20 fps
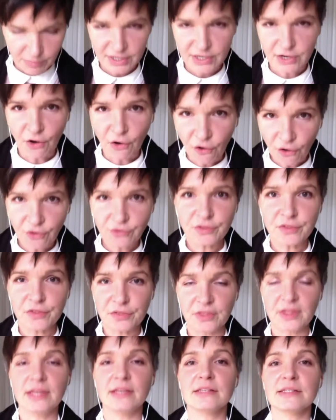one crab
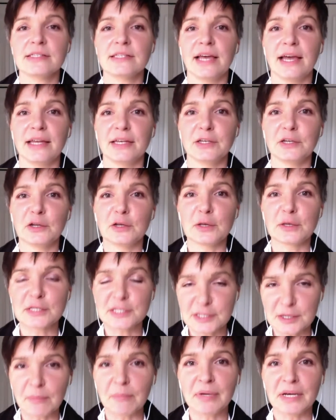and all the other
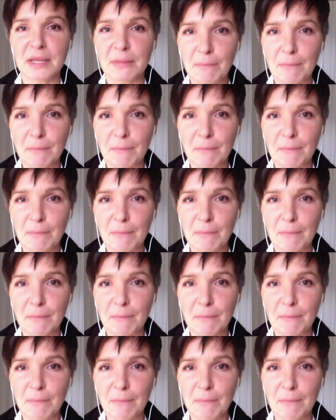crabs pull